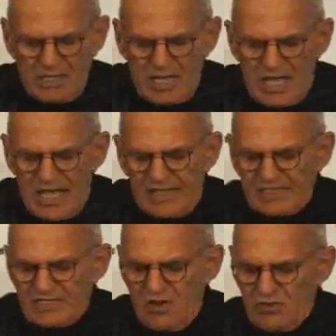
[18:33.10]
It is
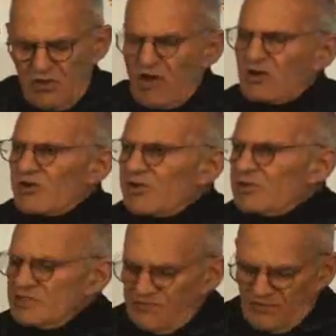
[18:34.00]
no longer
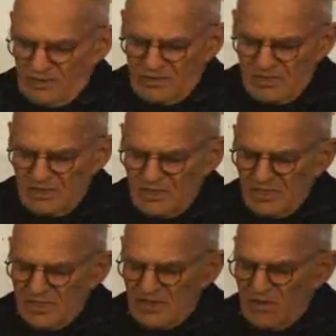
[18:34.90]
useful.
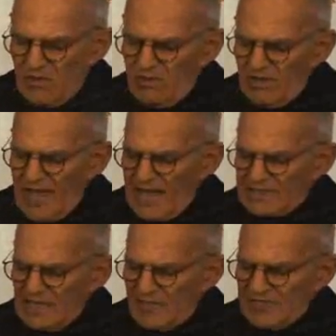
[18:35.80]
The old ACT
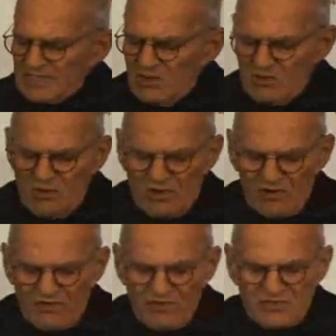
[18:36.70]
UP is no longer
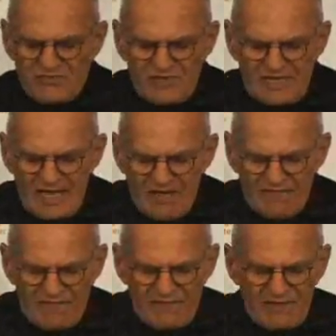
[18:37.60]
useful
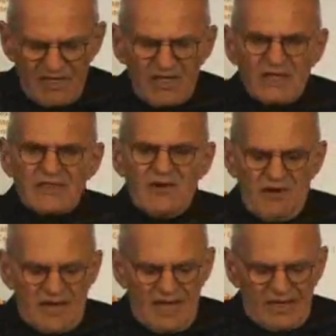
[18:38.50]
enough. There are
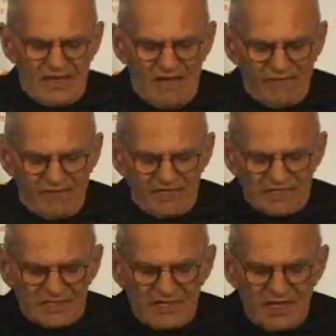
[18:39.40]
not enough of
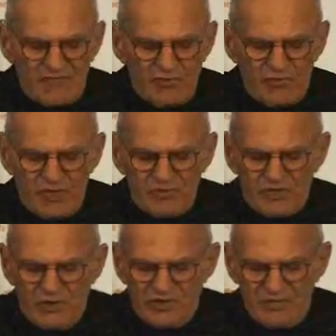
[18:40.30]
us. Few people
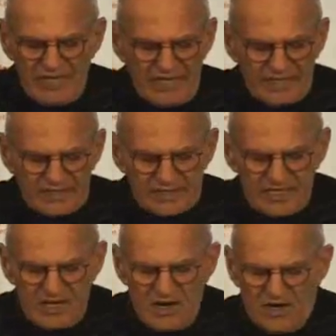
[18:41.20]
go to meetings.
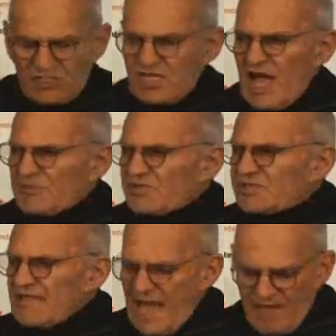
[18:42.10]
Our chapters
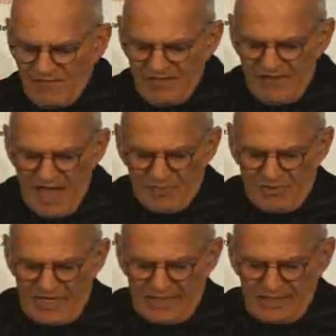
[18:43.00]
have
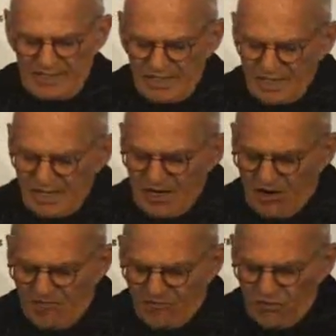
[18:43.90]
evaporated. Our
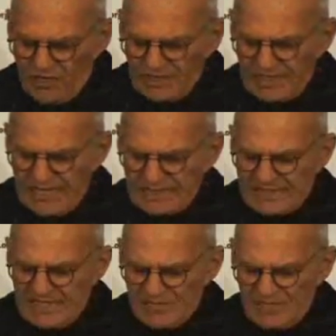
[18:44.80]
voice has
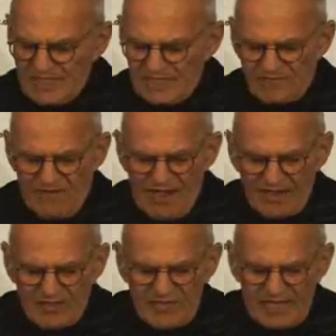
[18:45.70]
dimmed in its
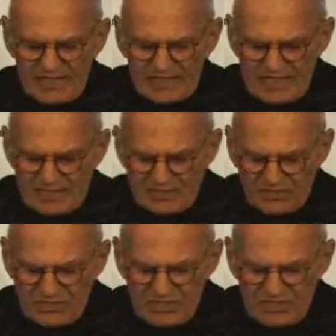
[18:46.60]
volume and its luster.